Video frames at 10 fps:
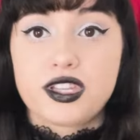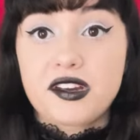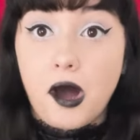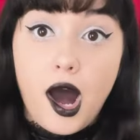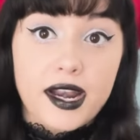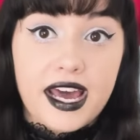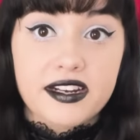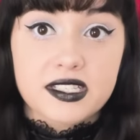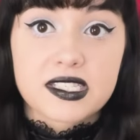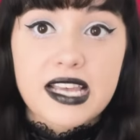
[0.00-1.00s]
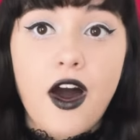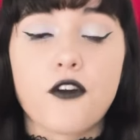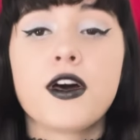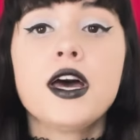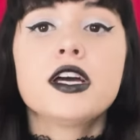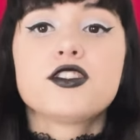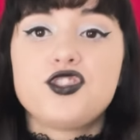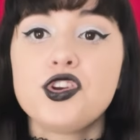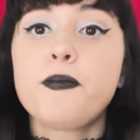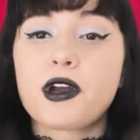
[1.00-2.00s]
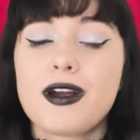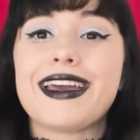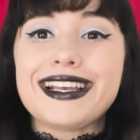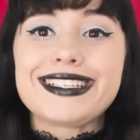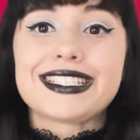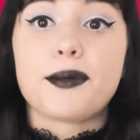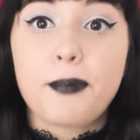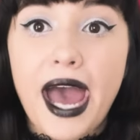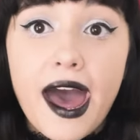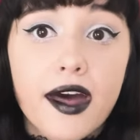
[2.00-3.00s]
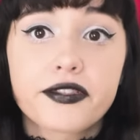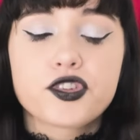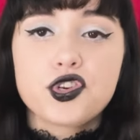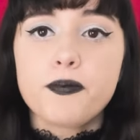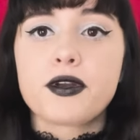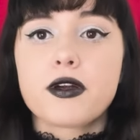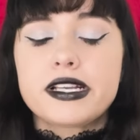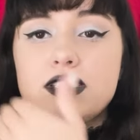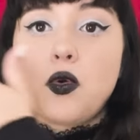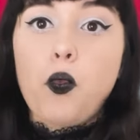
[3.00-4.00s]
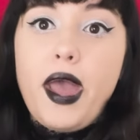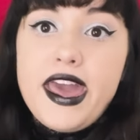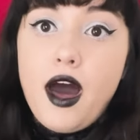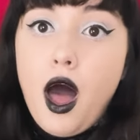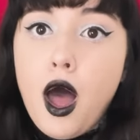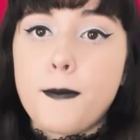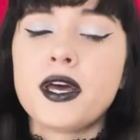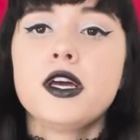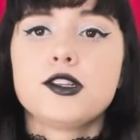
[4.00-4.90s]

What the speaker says: to the Godhead itself. Jupiter is the path. Jupiter is the way up.